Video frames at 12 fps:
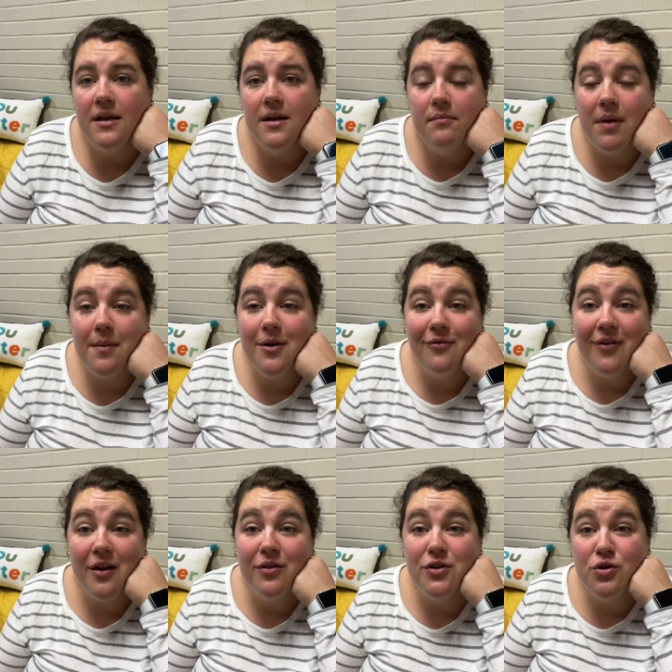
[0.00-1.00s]
Maybe you've
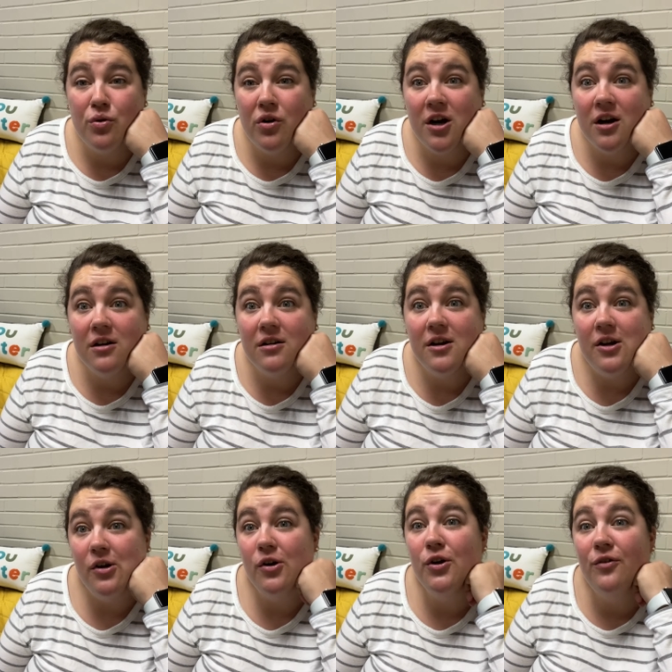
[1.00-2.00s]
held the door,
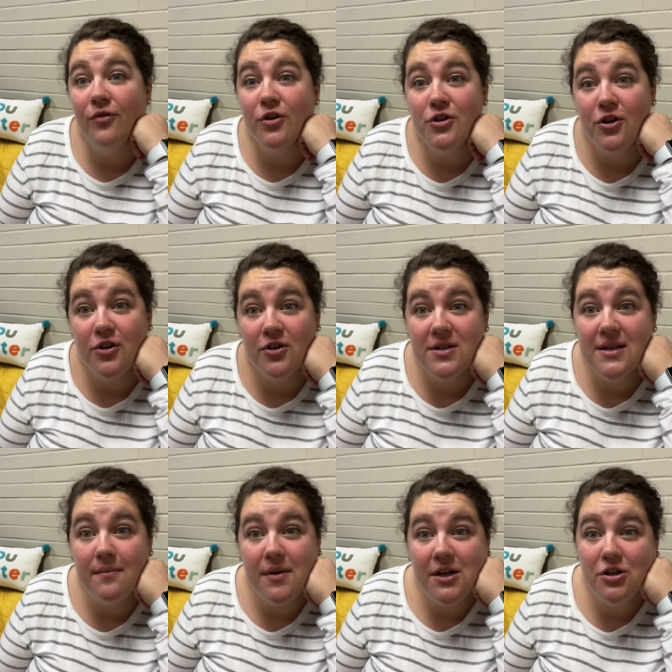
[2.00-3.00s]
or you've returned
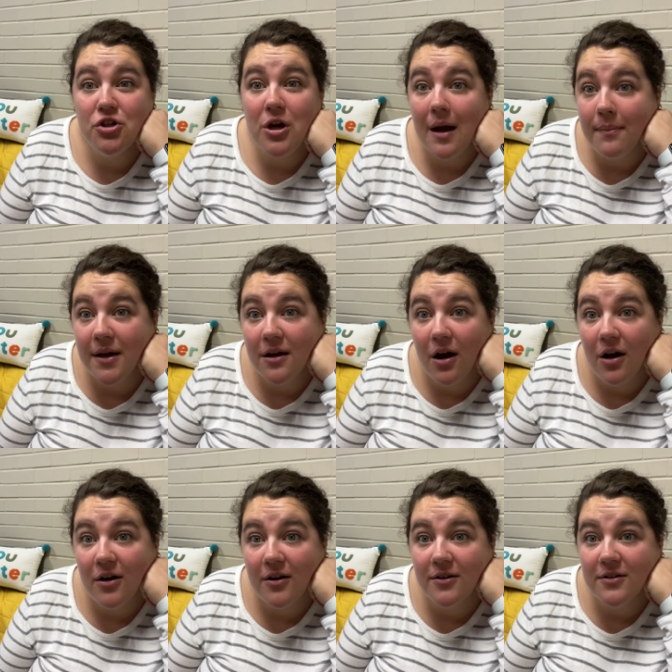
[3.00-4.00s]
somebody's shopping
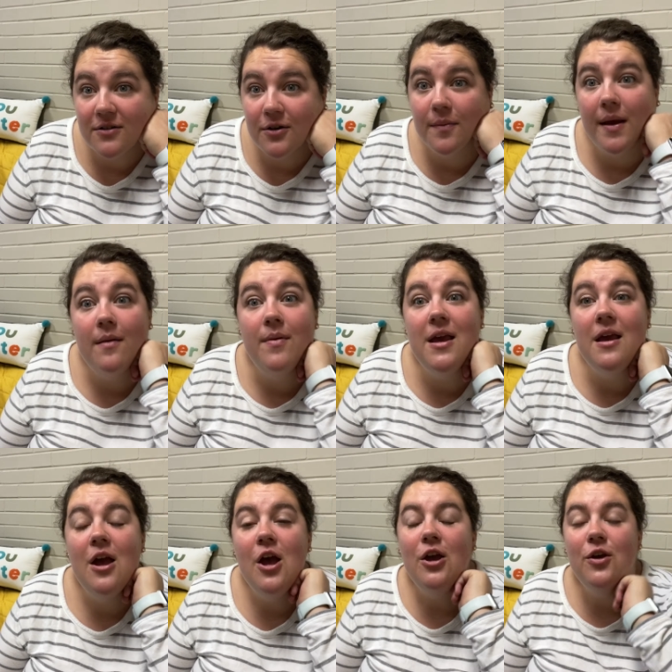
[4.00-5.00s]
cart, or
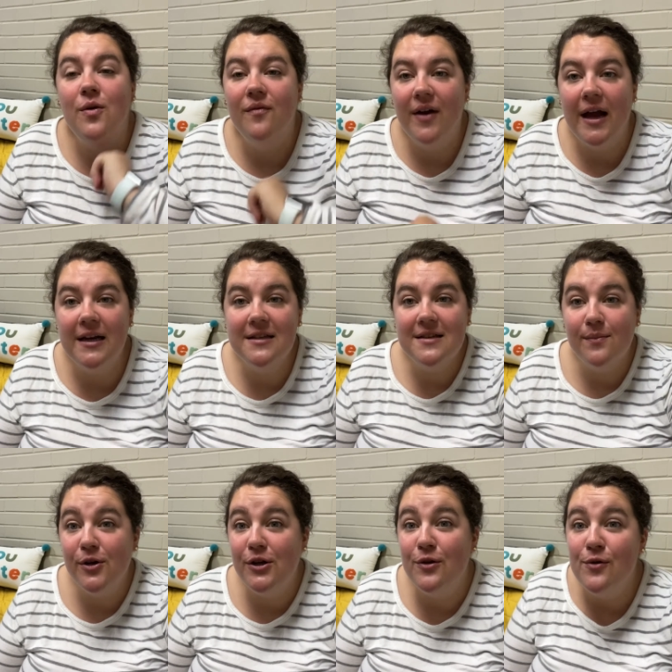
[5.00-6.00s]
maybe you invited
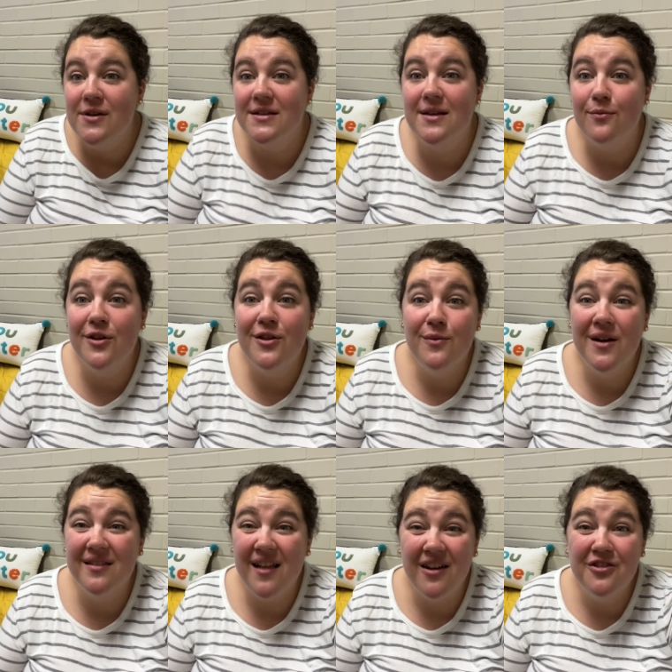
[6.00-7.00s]
someone new to sit with you
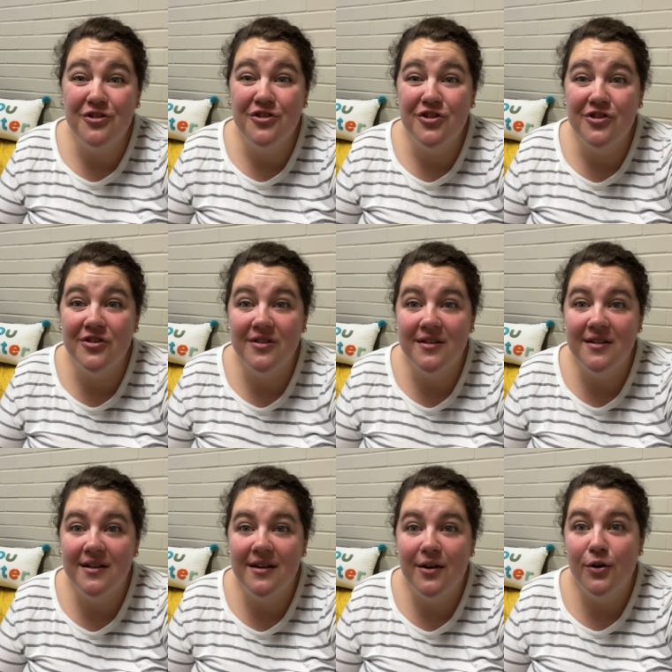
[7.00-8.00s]
at lunch,
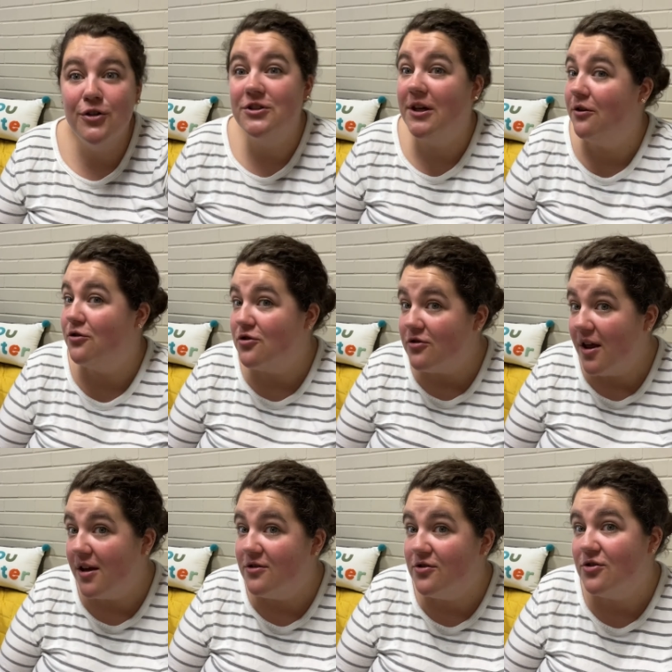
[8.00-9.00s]
or shared your
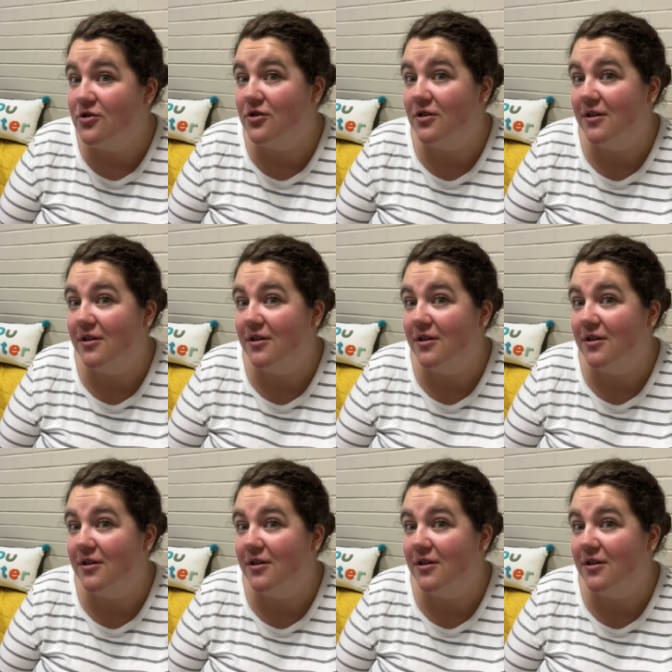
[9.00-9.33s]
lunch.